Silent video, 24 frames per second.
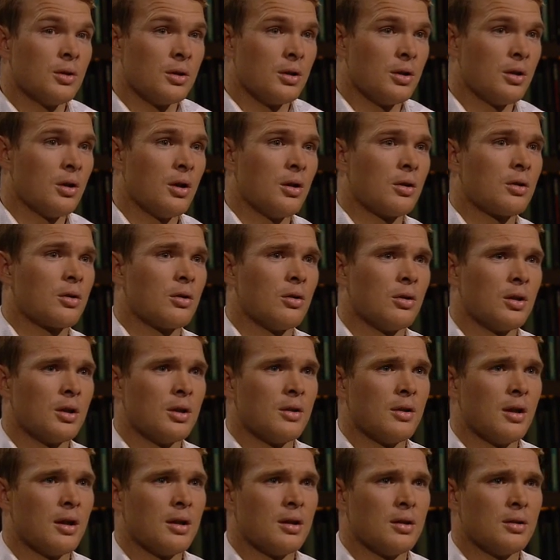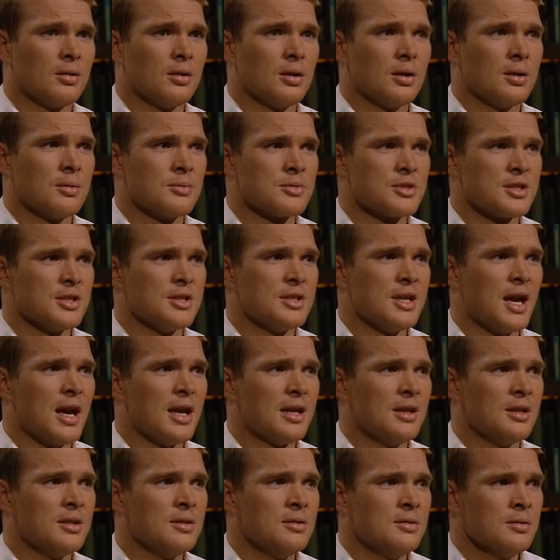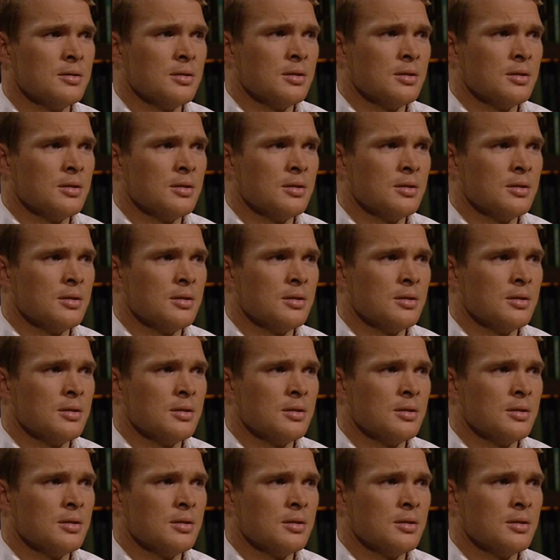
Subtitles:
kind of in that sedated